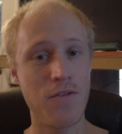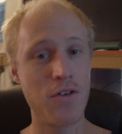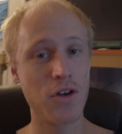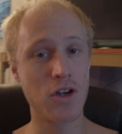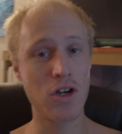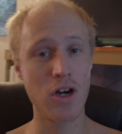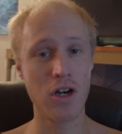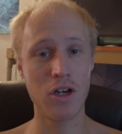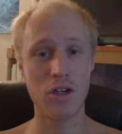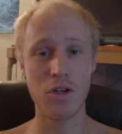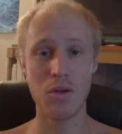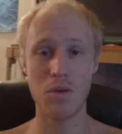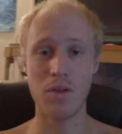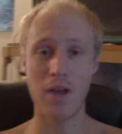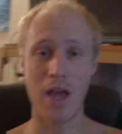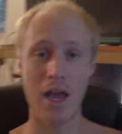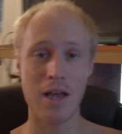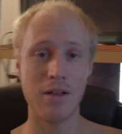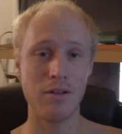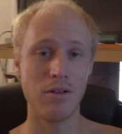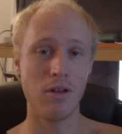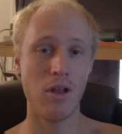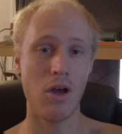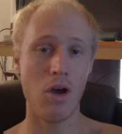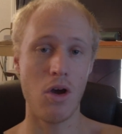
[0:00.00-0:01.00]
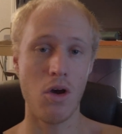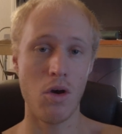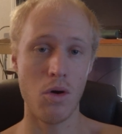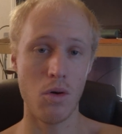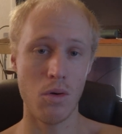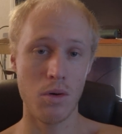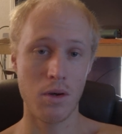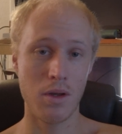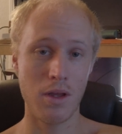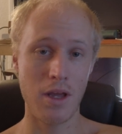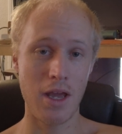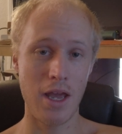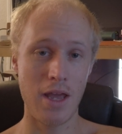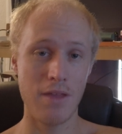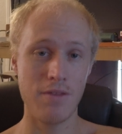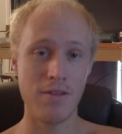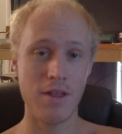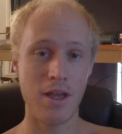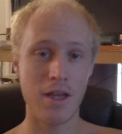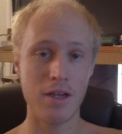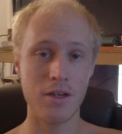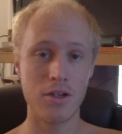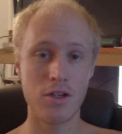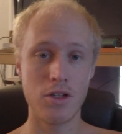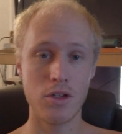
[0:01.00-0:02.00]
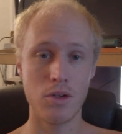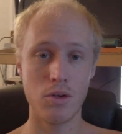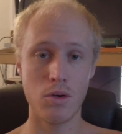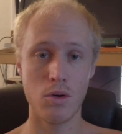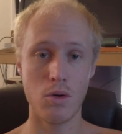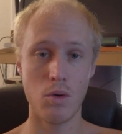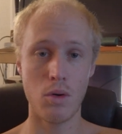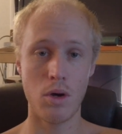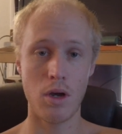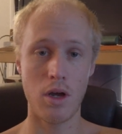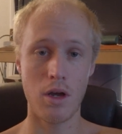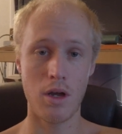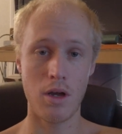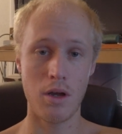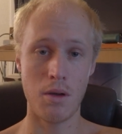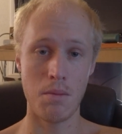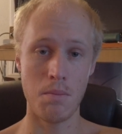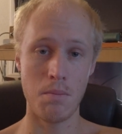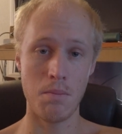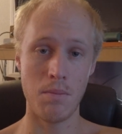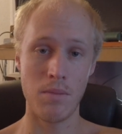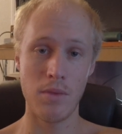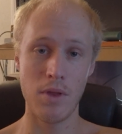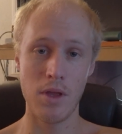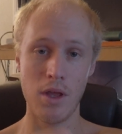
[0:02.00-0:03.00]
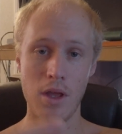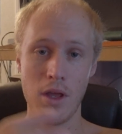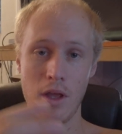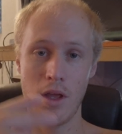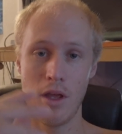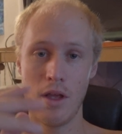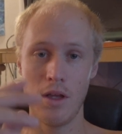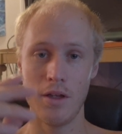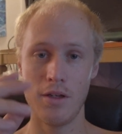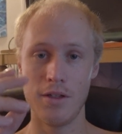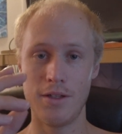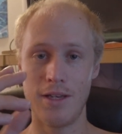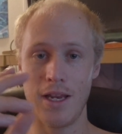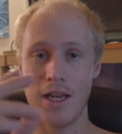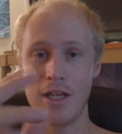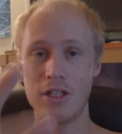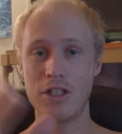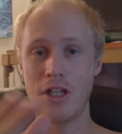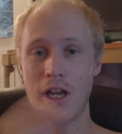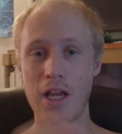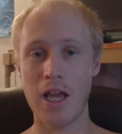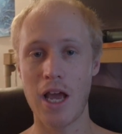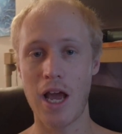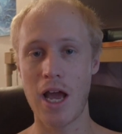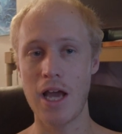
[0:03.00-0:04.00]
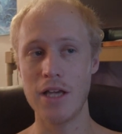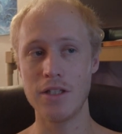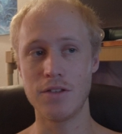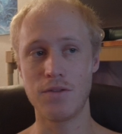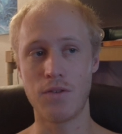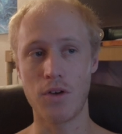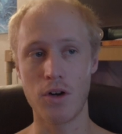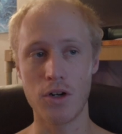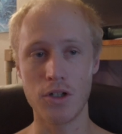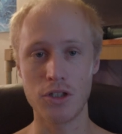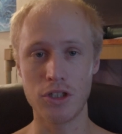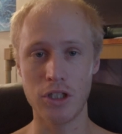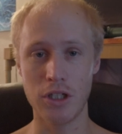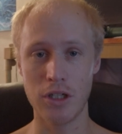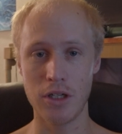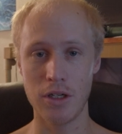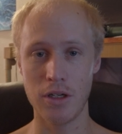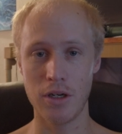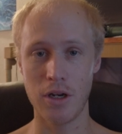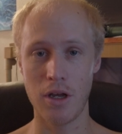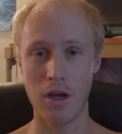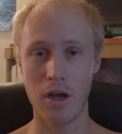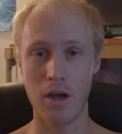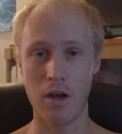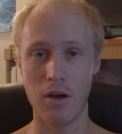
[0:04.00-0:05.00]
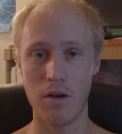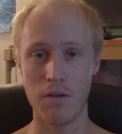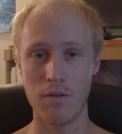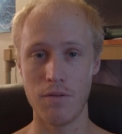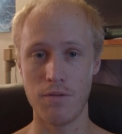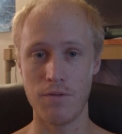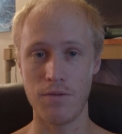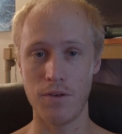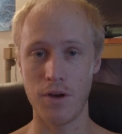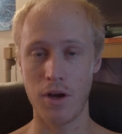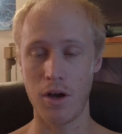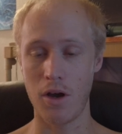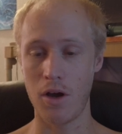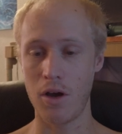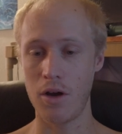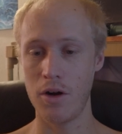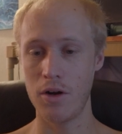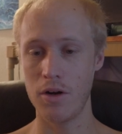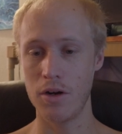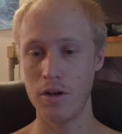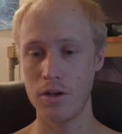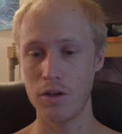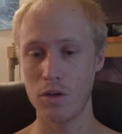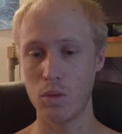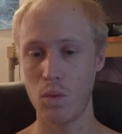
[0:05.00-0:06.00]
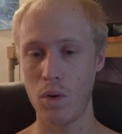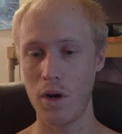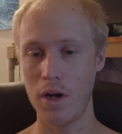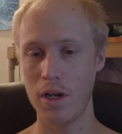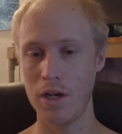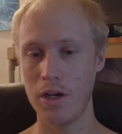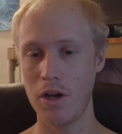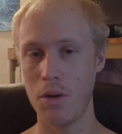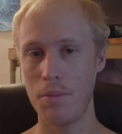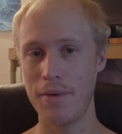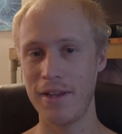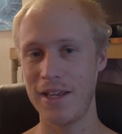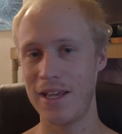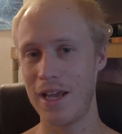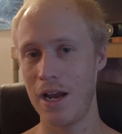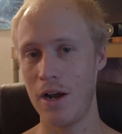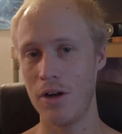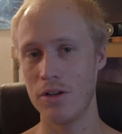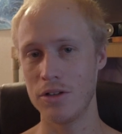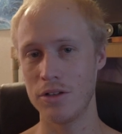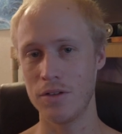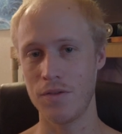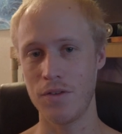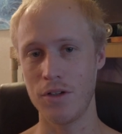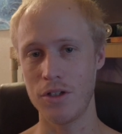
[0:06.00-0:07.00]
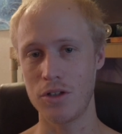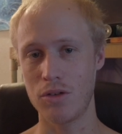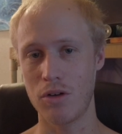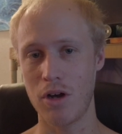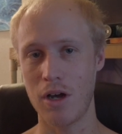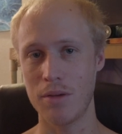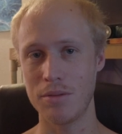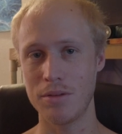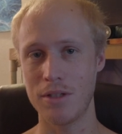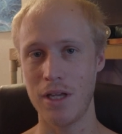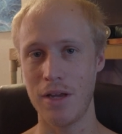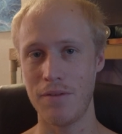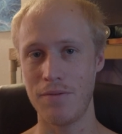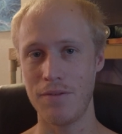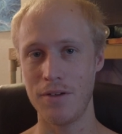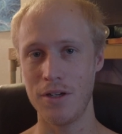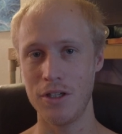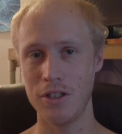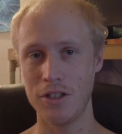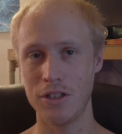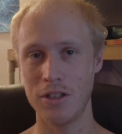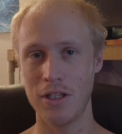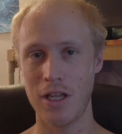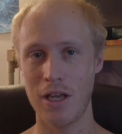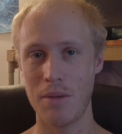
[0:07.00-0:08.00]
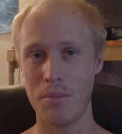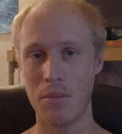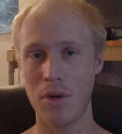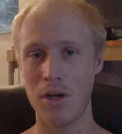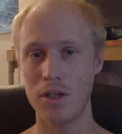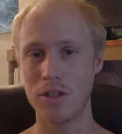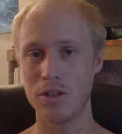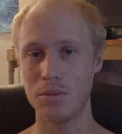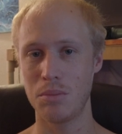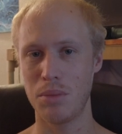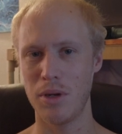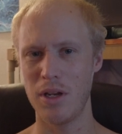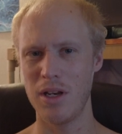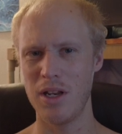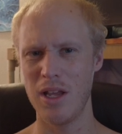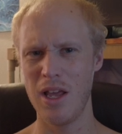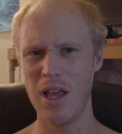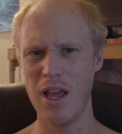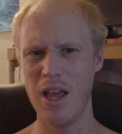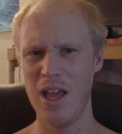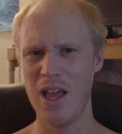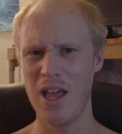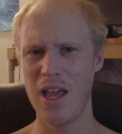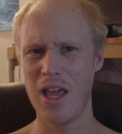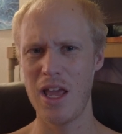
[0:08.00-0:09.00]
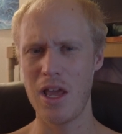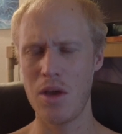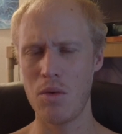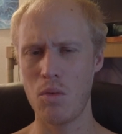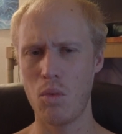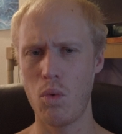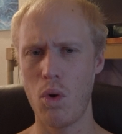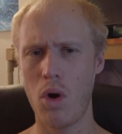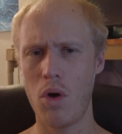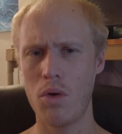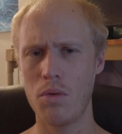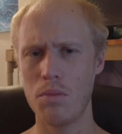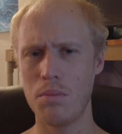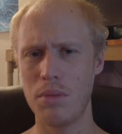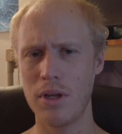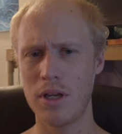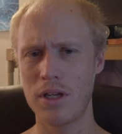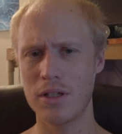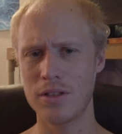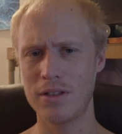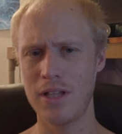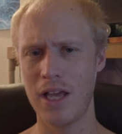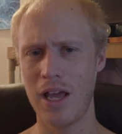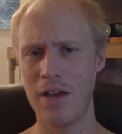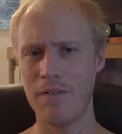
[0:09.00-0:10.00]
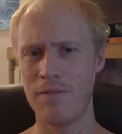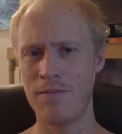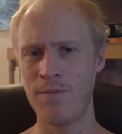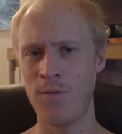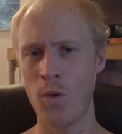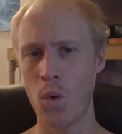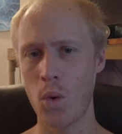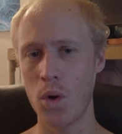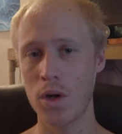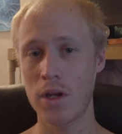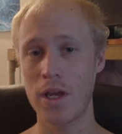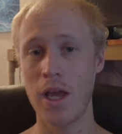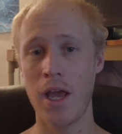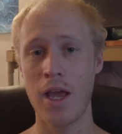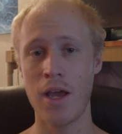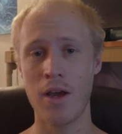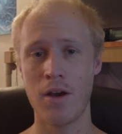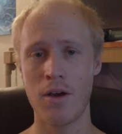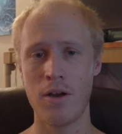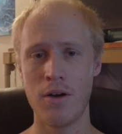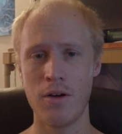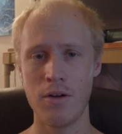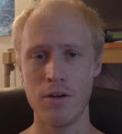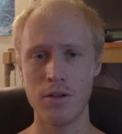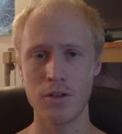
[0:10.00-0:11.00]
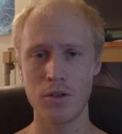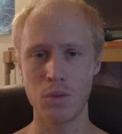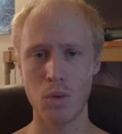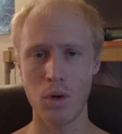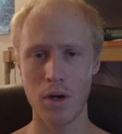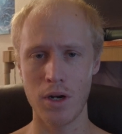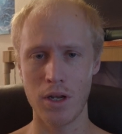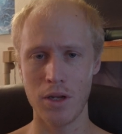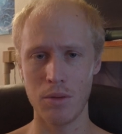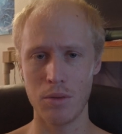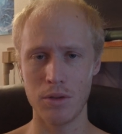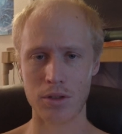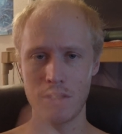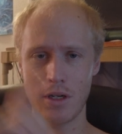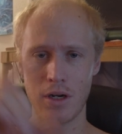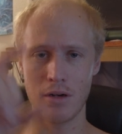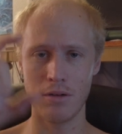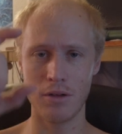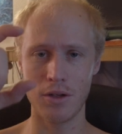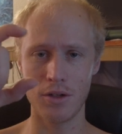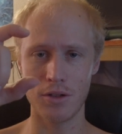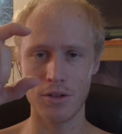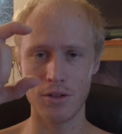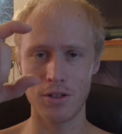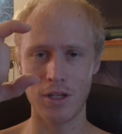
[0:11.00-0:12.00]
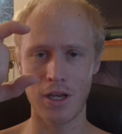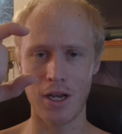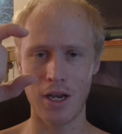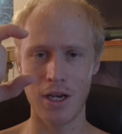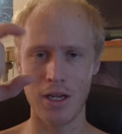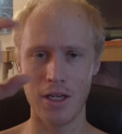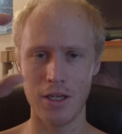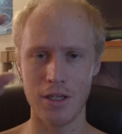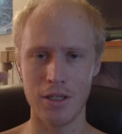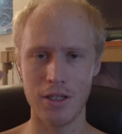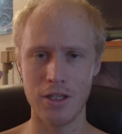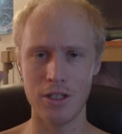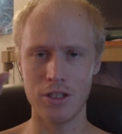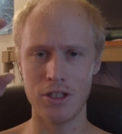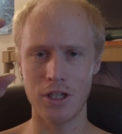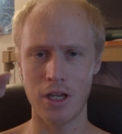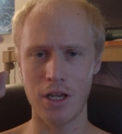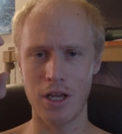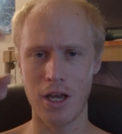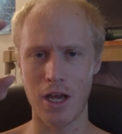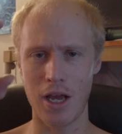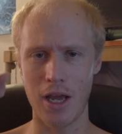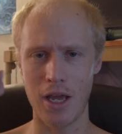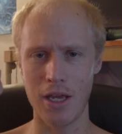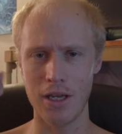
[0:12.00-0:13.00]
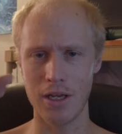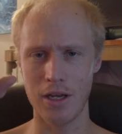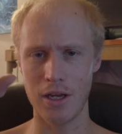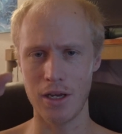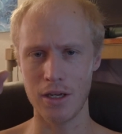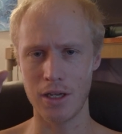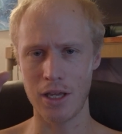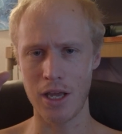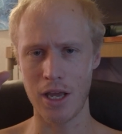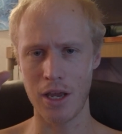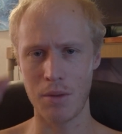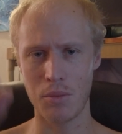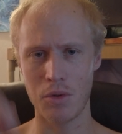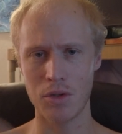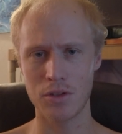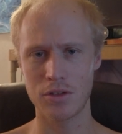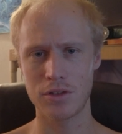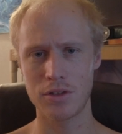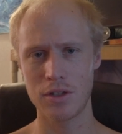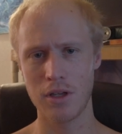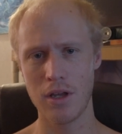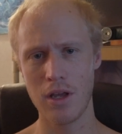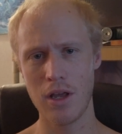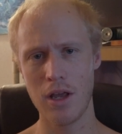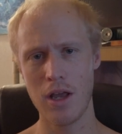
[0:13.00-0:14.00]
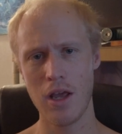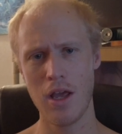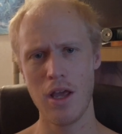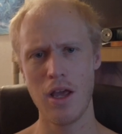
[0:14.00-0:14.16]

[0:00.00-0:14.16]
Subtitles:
If you're gonna do that low, and then do DJI's version of 120. Nobody cares if it drops definition that much, but it won't, because they have 4K 120 with their little tiny DJI cameras.